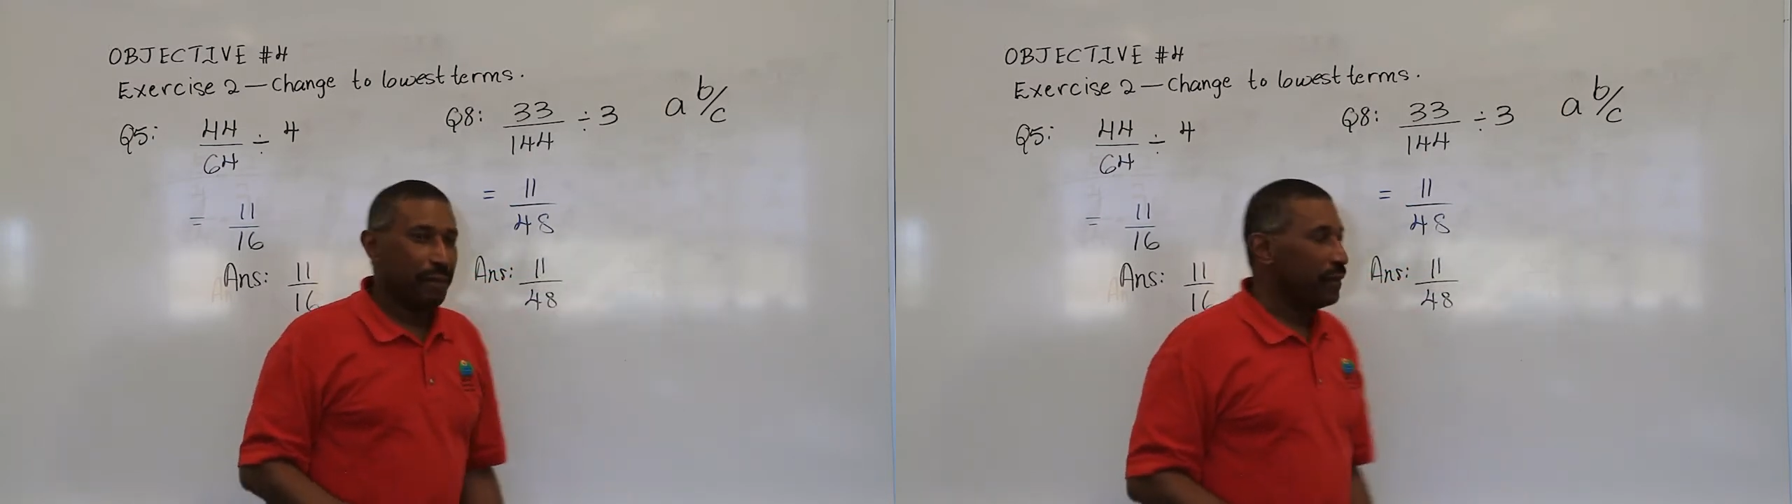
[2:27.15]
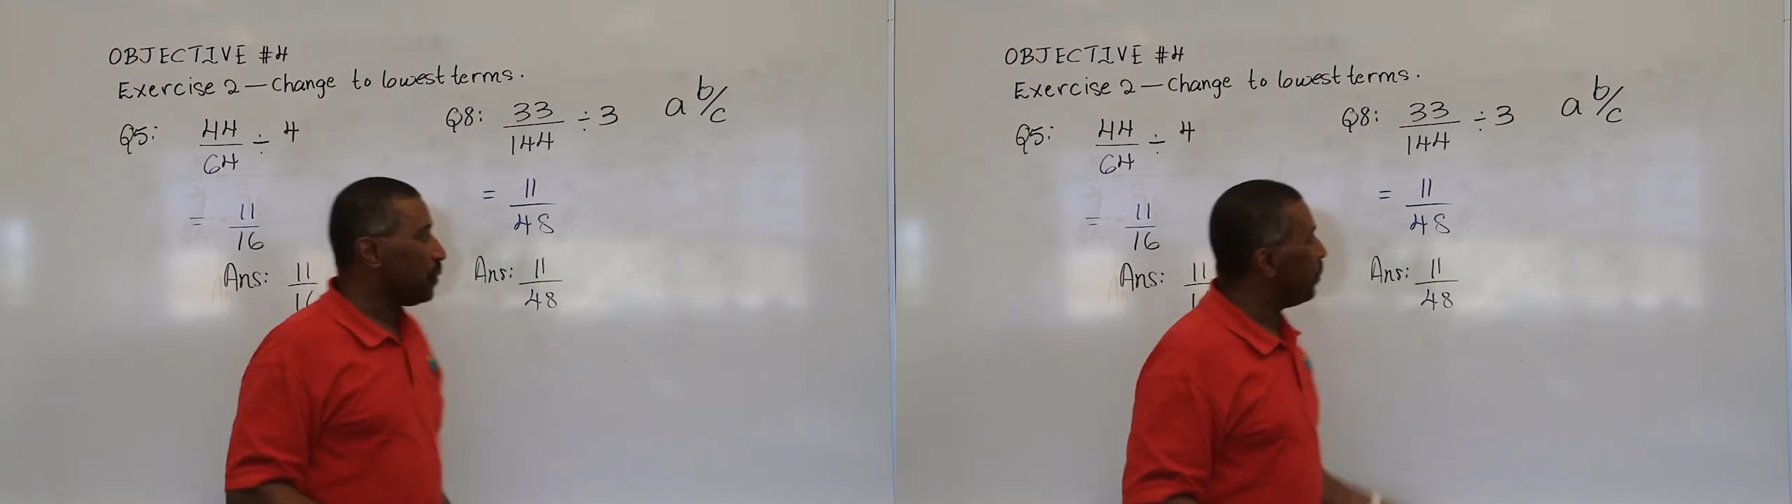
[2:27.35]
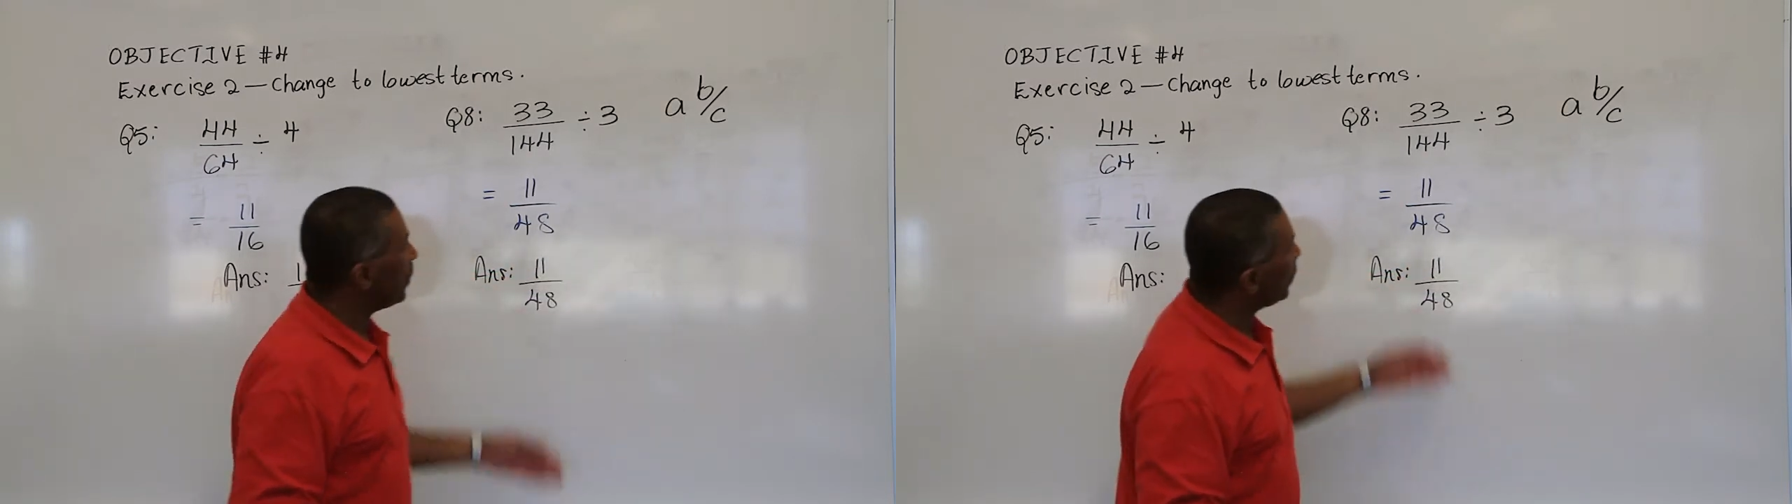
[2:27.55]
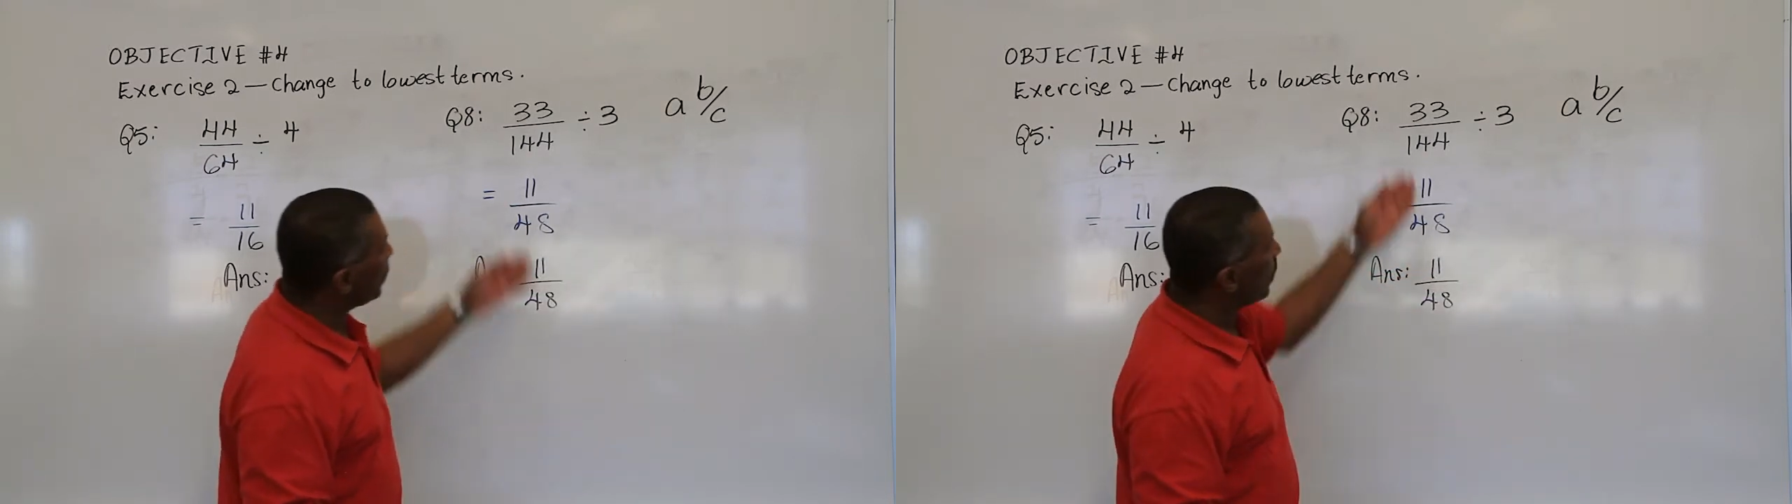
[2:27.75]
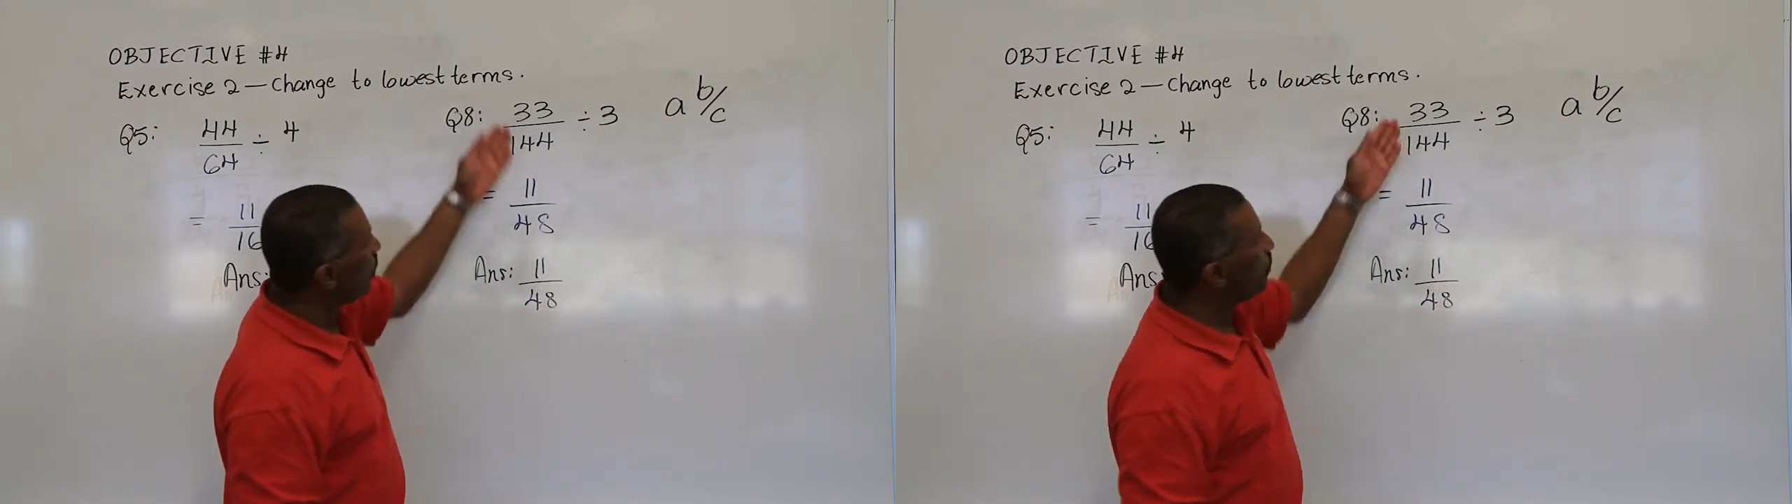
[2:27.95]
If you want to
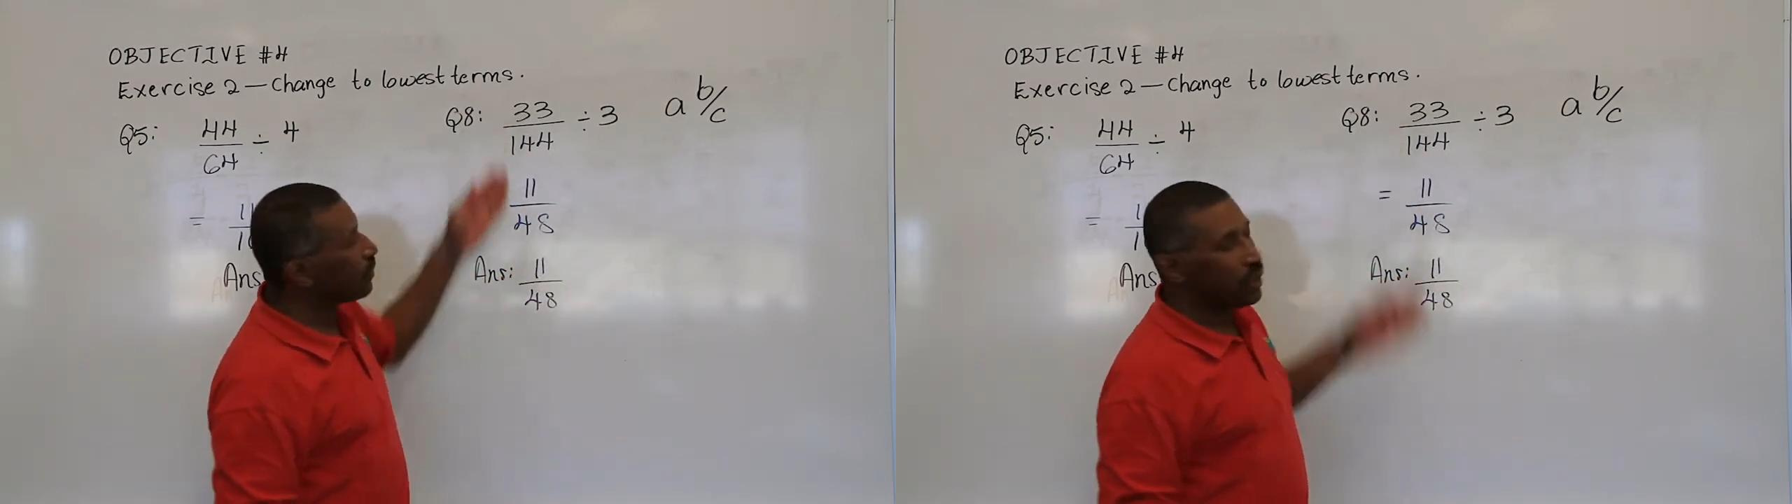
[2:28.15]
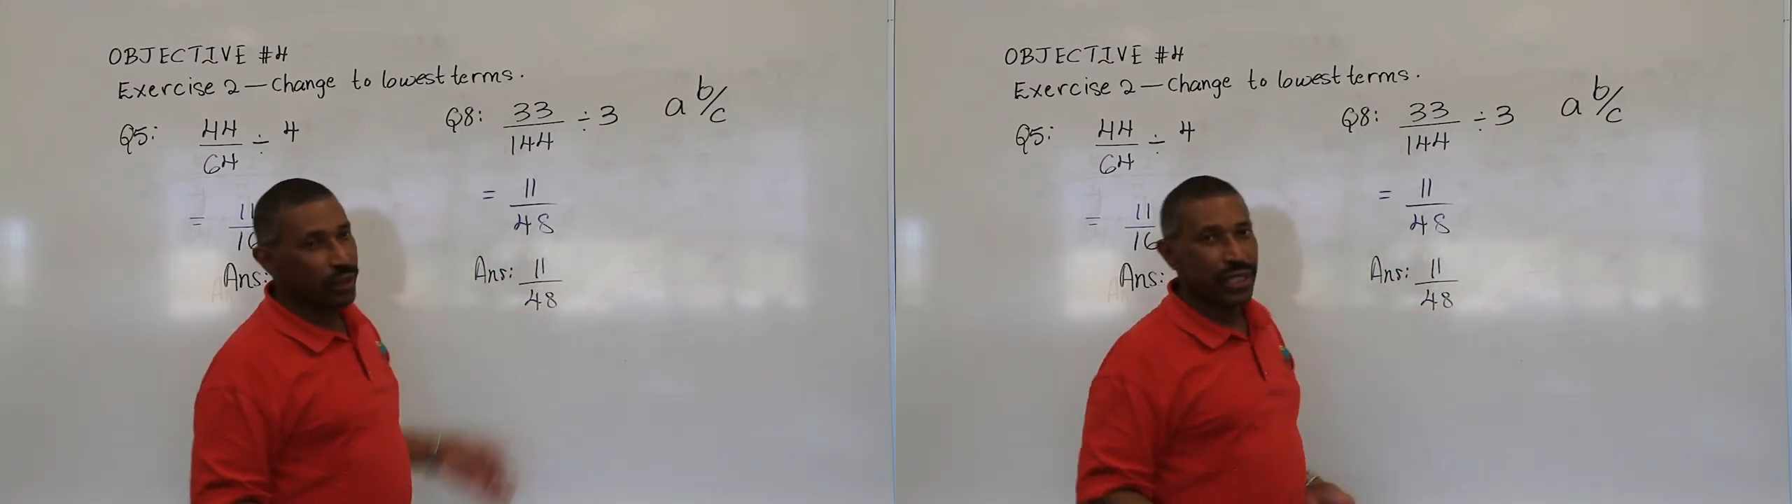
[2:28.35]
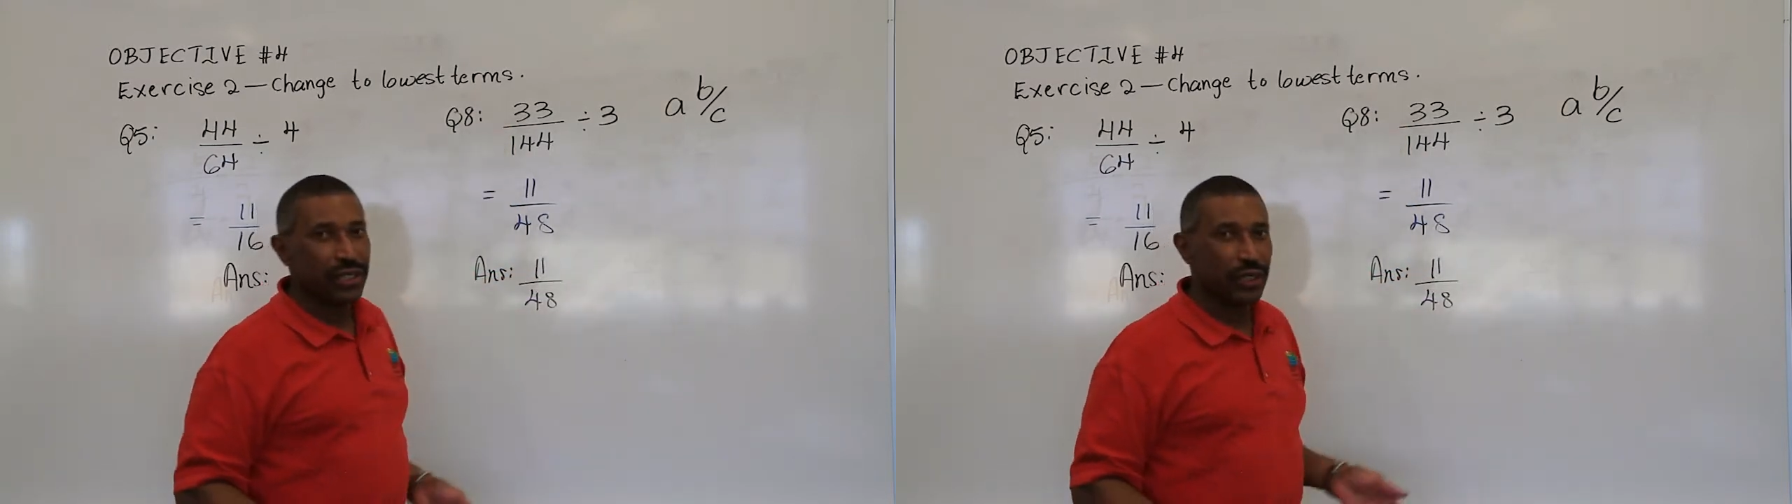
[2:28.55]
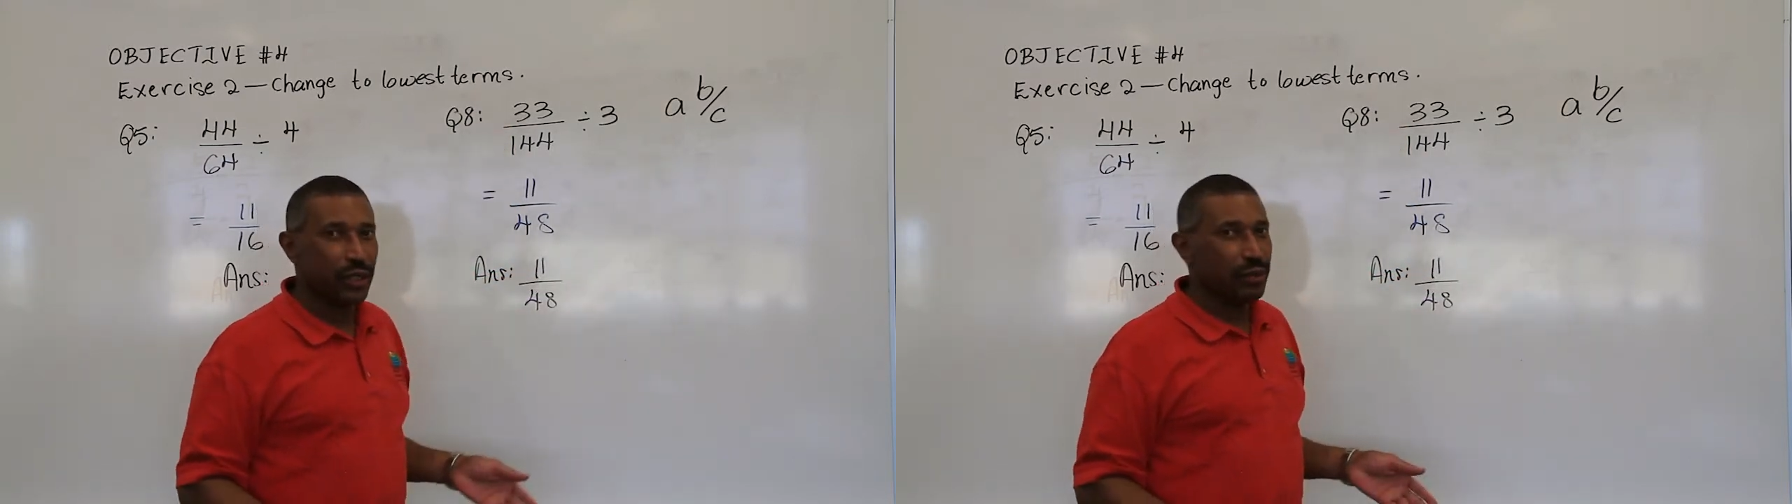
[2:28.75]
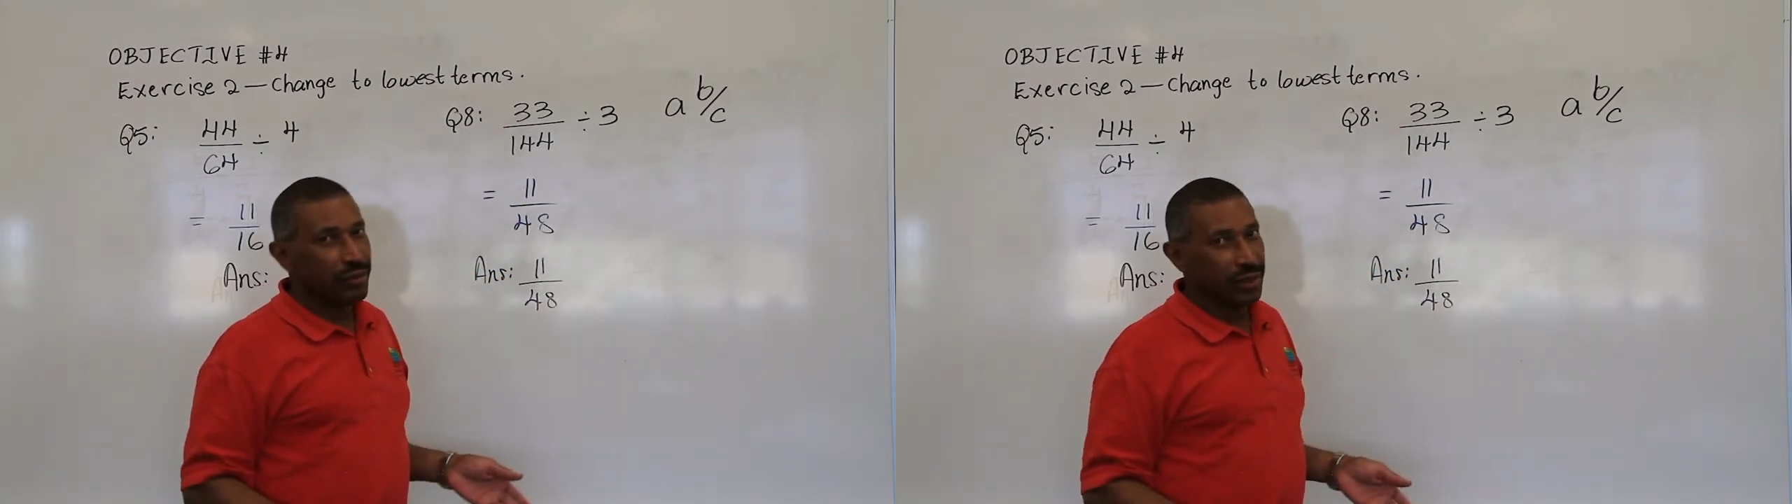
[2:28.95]
solve for lowest
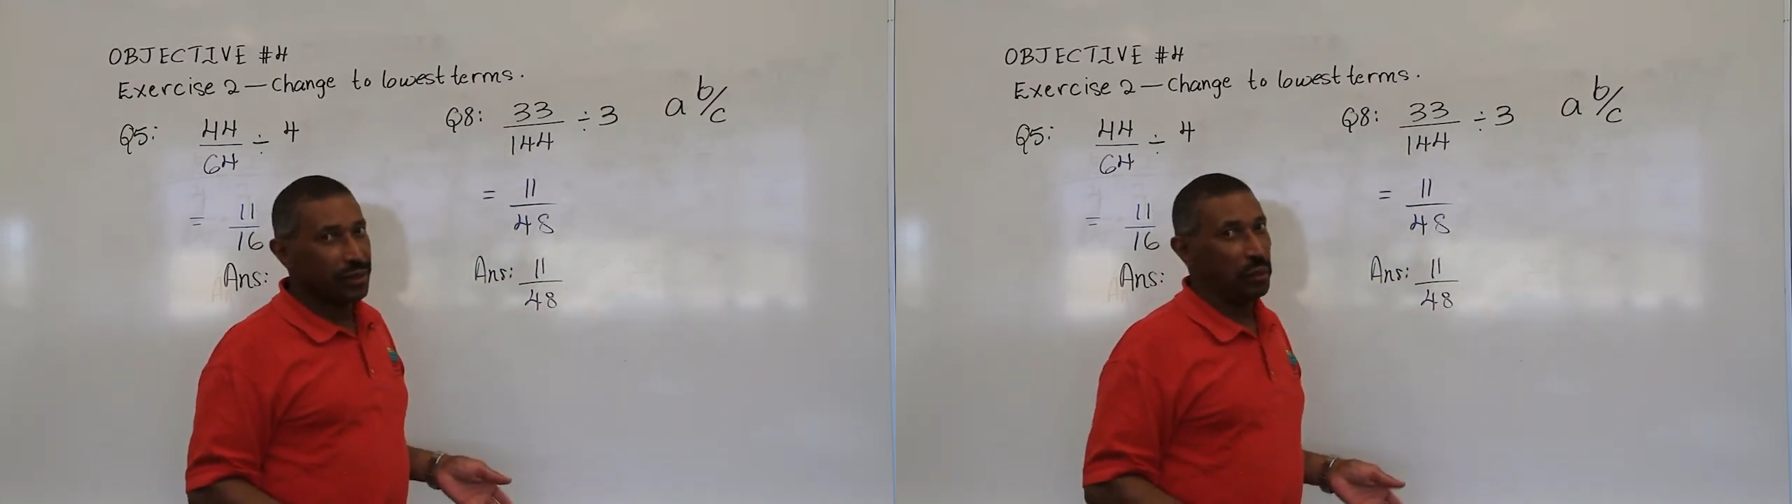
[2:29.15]
terms,